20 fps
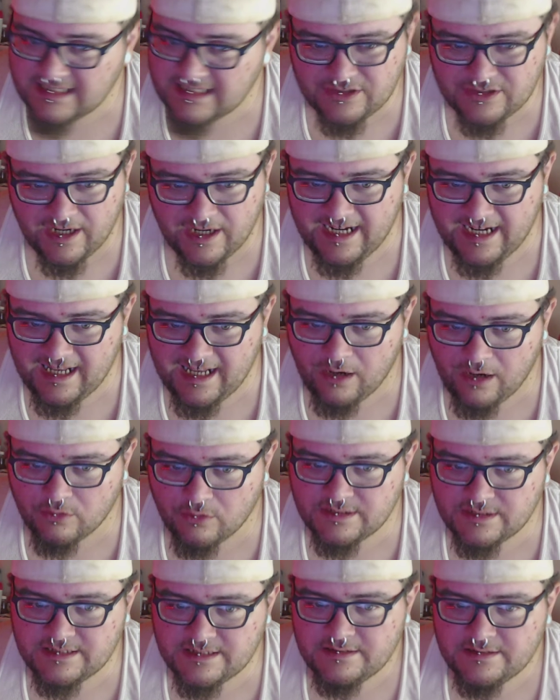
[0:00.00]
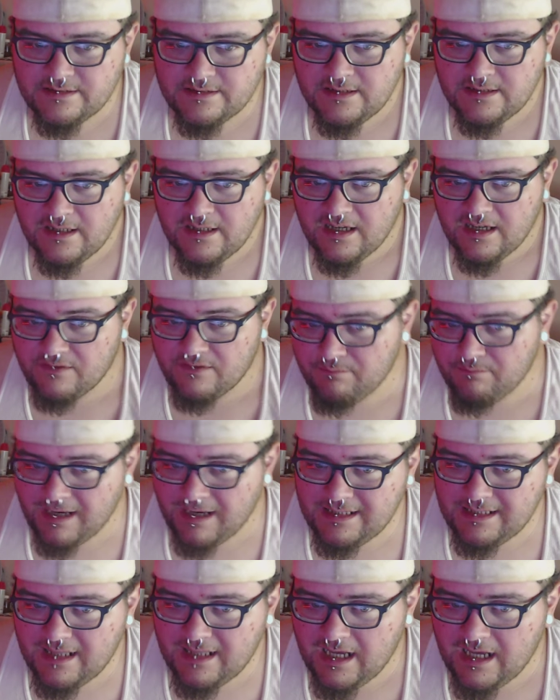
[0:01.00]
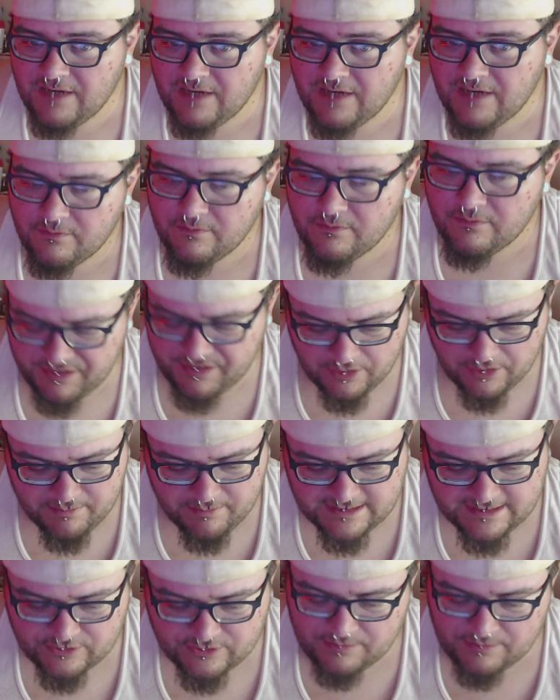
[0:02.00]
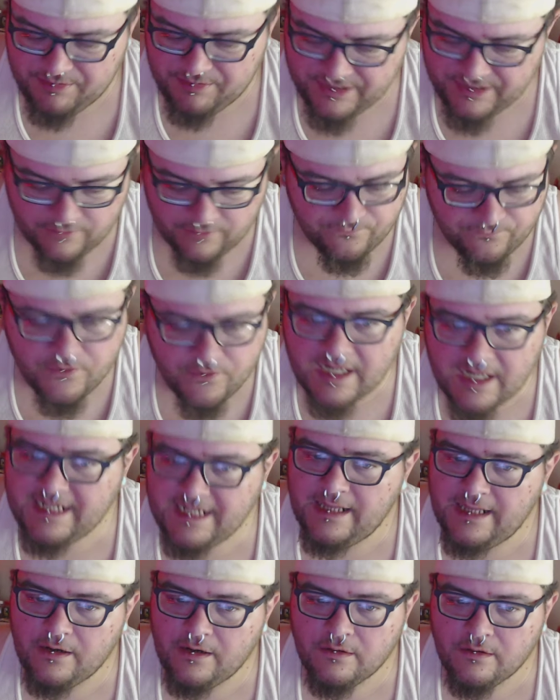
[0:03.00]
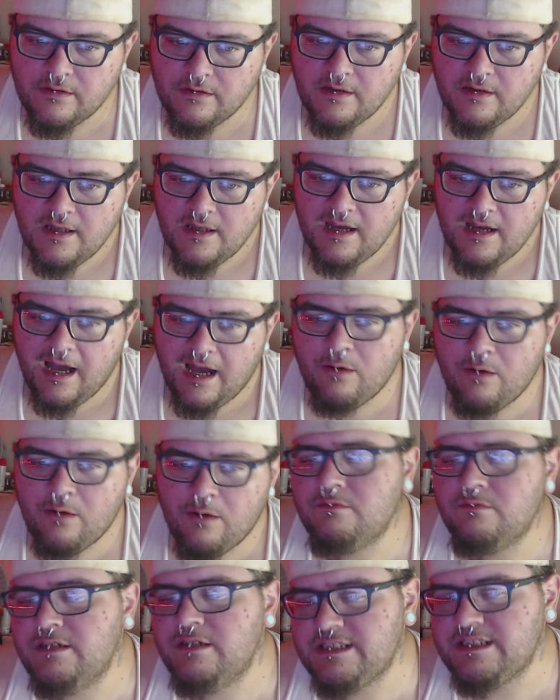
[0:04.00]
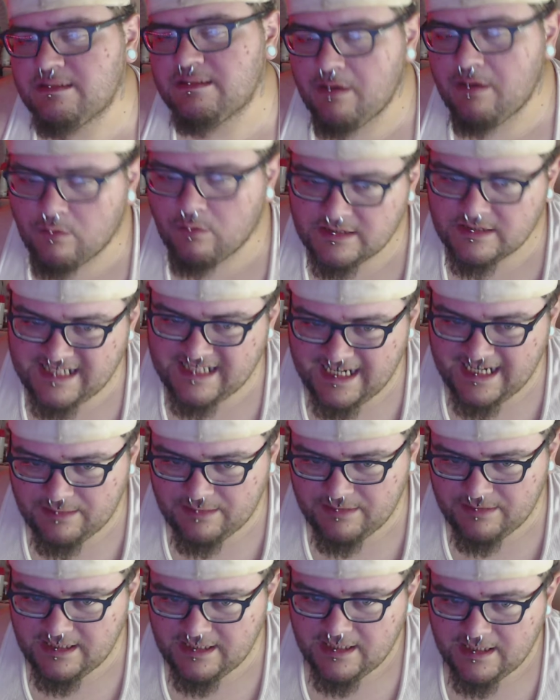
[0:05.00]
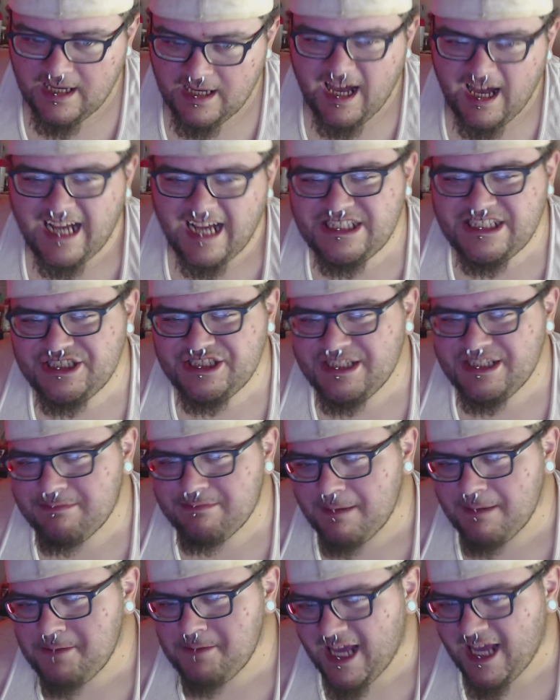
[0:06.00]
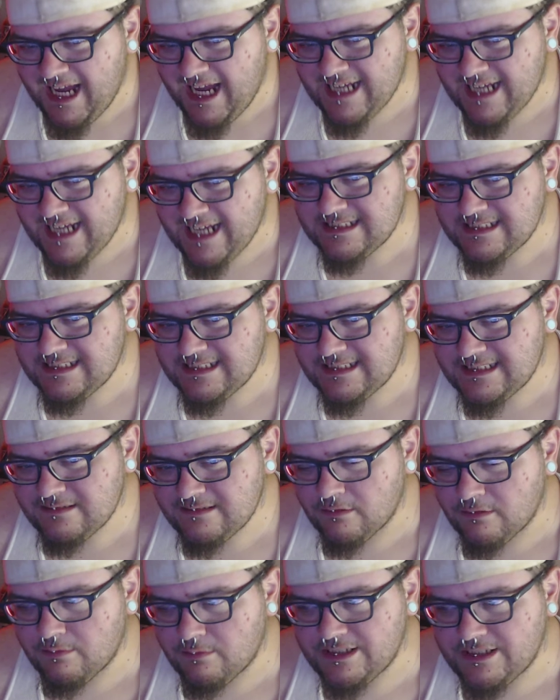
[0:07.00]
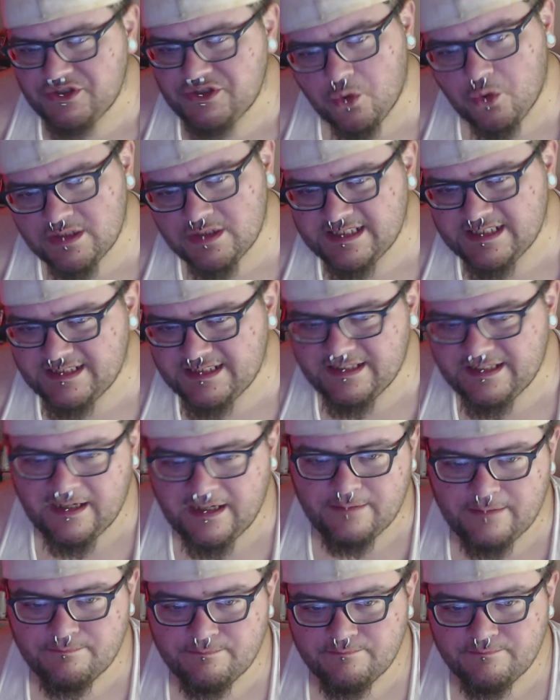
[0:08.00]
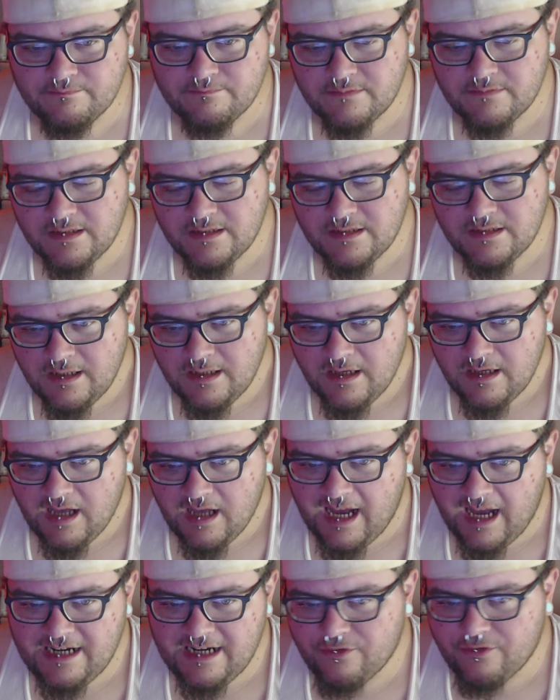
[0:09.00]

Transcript: of my life. Pure misery, pure fucking hell. I wouldn't wish this on my worst enemy. I shit my pants. Well, my shorts at the time. I had to throw away my chonies, bro.